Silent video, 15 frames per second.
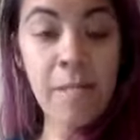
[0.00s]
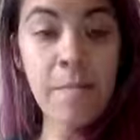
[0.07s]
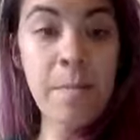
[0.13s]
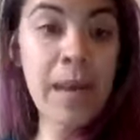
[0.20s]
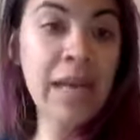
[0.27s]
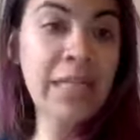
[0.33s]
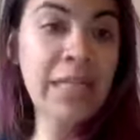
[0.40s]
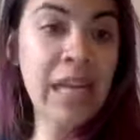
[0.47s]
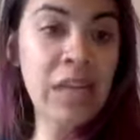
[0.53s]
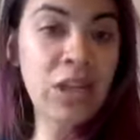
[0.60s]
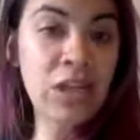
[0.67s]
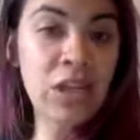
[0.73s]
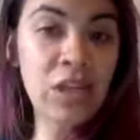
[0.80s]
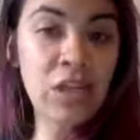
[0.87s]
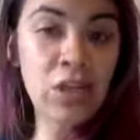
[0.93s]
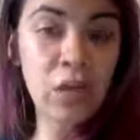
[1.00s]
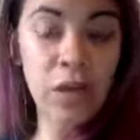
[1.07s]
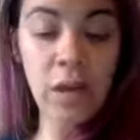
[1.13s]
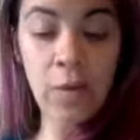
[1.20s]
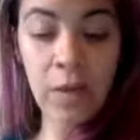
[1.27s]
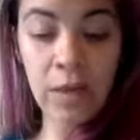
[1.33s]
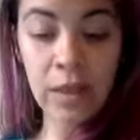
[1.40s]
Meditation and
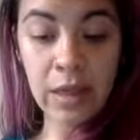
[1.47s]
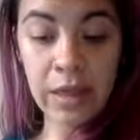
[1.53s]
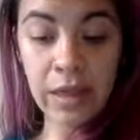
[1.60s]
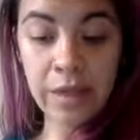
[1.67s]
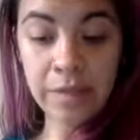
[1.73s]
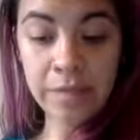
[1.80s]
tranquility.